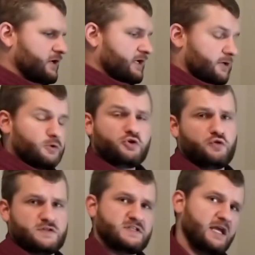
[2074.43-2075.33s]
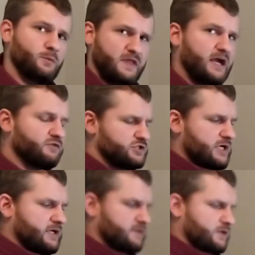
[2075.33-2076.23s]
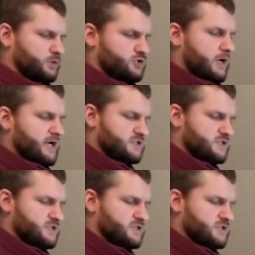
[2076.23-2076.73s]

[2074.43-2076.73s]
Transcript: And I'm gonna do the same with every jacket that we try.